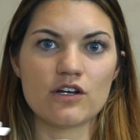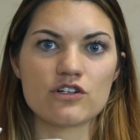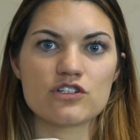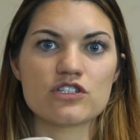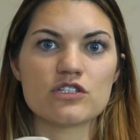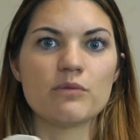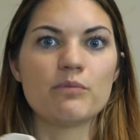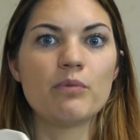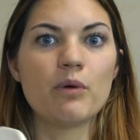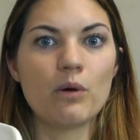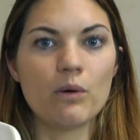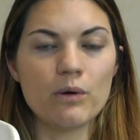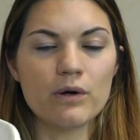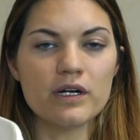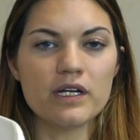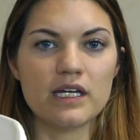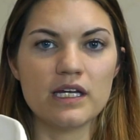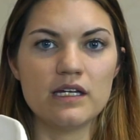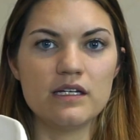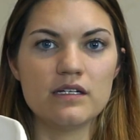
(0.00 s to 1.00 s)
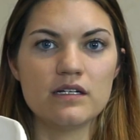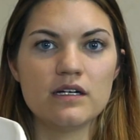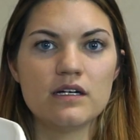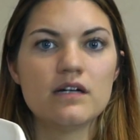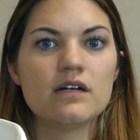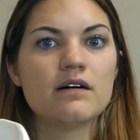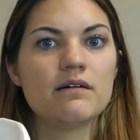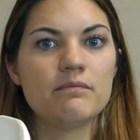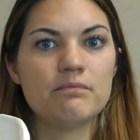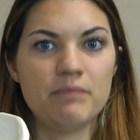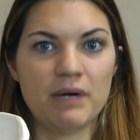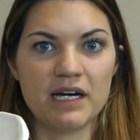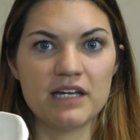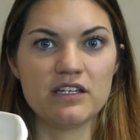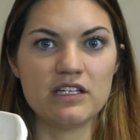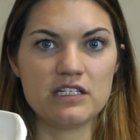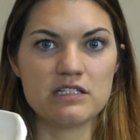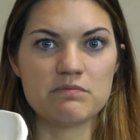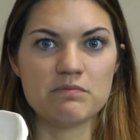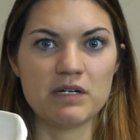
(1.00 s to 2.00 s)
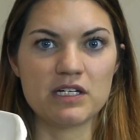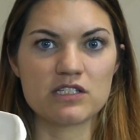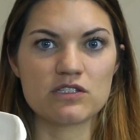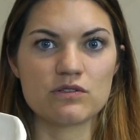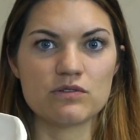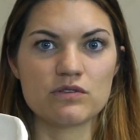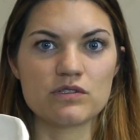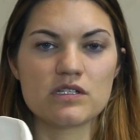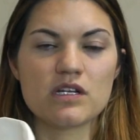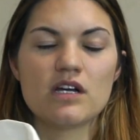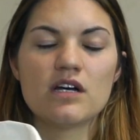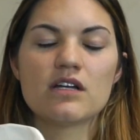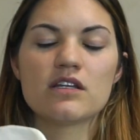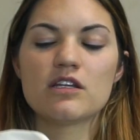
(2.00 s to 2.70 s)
supported by these muscles.